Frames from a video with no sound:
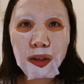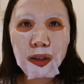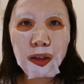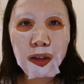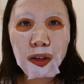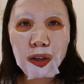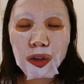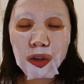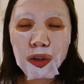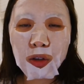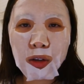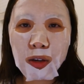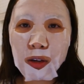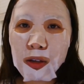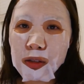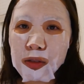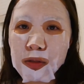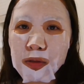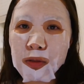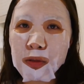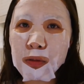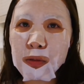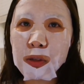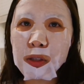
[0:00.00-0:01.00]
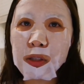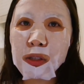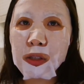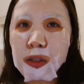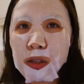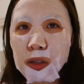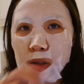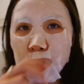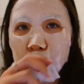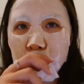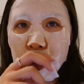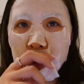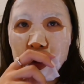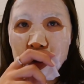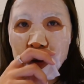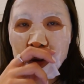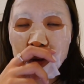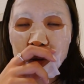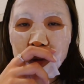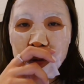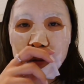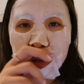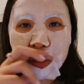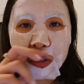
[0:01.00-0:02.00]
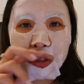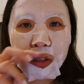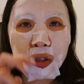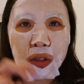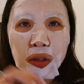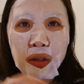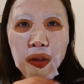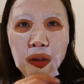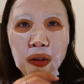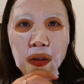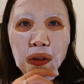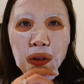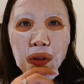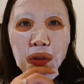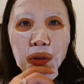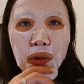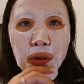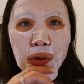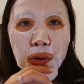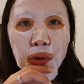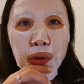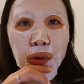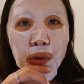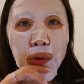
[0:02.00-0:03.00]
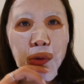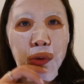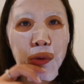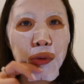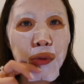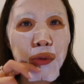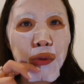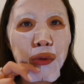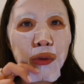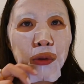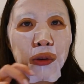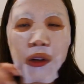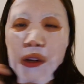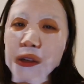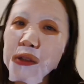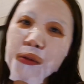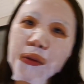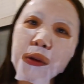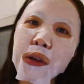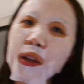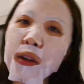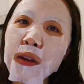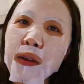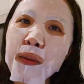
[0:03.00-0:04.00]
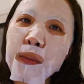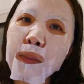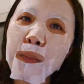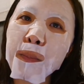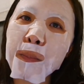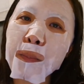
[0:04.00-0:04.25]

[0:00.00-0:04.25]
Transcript: Thank you guys for watching and I'll see you next week.